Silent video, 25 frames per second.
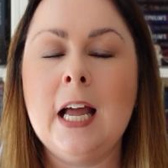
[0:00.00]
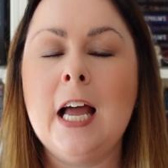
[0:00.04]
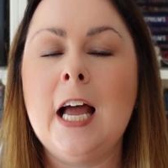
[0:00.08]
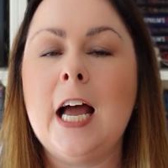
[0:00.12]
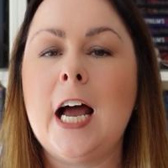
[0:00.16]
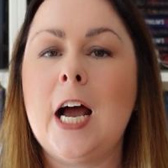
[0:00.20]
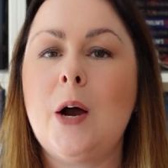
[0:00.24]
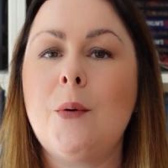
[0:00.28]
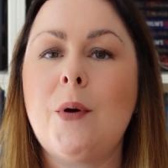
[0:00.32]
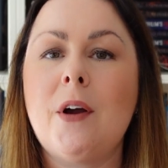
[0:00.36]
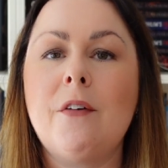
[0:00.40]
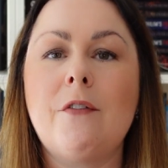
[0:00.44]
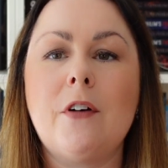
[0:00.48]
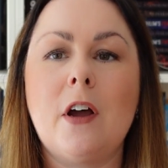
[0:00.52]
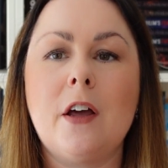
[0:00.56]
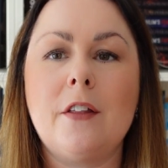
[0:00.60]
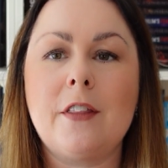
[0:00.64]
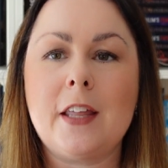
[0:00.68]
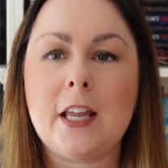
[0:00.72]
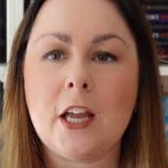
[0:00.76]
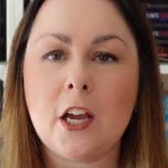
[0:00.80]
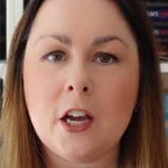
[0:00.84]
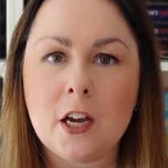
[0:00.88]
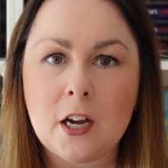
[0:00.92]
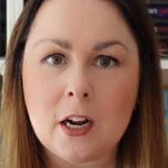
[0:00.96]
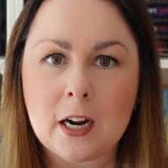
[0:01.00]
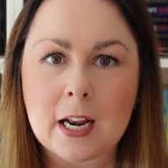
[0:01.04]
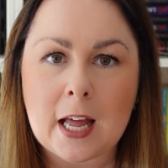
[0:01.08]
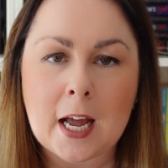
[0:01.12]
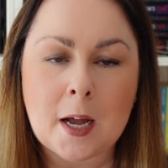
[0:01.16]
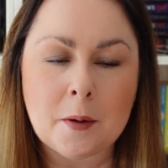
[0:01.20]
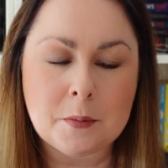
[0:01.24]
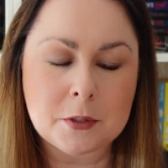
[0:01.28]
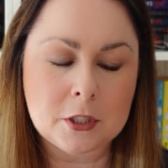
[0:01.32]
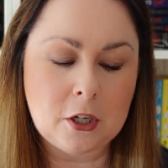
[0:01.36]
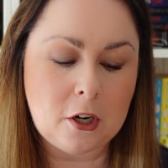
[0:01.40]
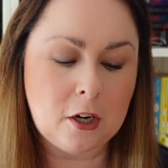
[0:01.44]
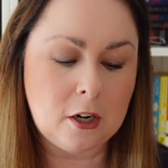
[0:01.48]
However, the Earl
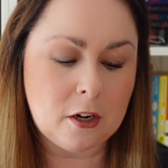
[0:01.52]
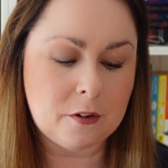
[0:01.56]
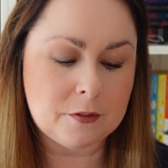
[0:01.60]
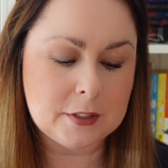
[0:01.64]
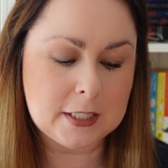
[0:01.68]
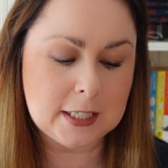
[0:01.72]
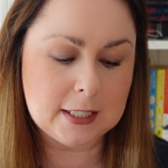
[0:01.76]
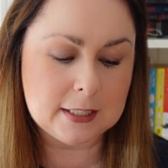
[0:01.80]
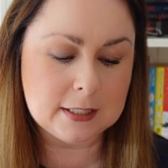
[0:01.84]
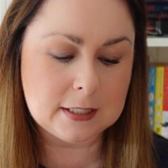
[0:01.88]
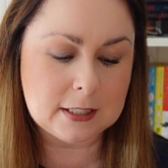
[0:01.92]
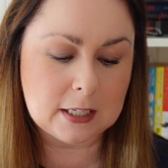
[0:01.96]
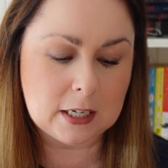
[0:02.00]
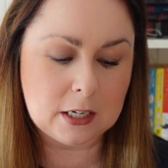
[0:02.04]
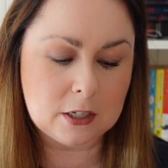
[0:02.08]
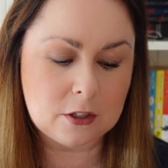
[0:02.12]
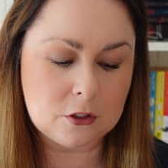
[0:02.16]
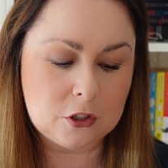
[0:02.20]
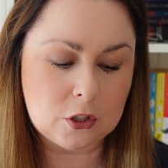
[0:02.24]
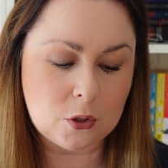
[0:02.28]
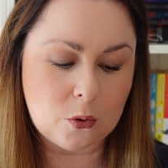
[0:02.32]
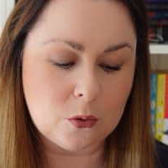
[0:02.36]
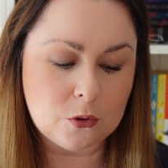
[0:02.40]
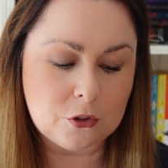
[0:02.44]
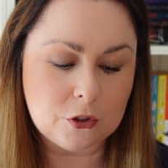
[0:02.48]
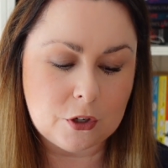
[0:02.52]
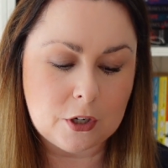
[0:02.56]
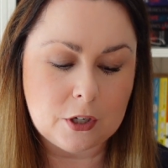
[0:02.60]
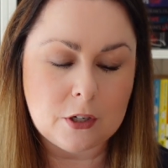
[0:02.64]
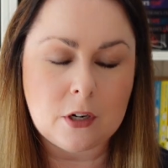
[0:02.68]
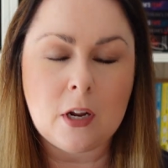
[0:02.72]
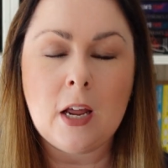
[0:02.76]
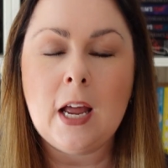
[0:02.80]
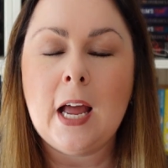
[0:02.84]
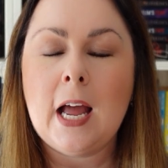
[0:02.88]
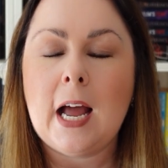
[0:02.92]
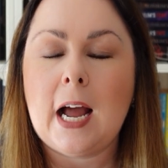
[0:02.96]
absolutely loves his children,